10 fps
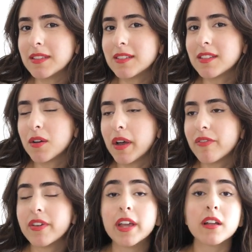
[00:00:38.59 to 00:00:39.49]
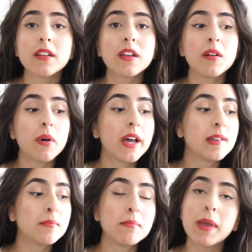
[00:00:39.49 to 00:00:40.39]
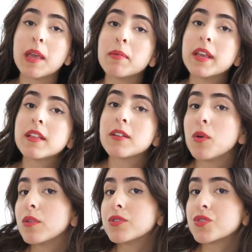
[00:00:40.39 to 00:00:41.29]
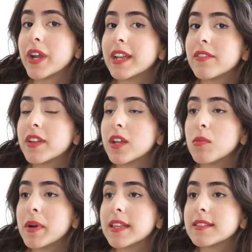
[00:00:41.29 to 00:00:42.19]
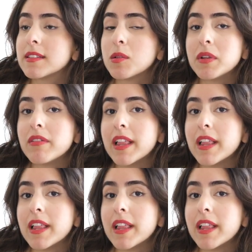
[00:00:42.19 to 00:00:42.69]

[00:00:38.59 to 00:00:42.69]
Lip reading: So I figured, you know what, maybe the whole trend video might still be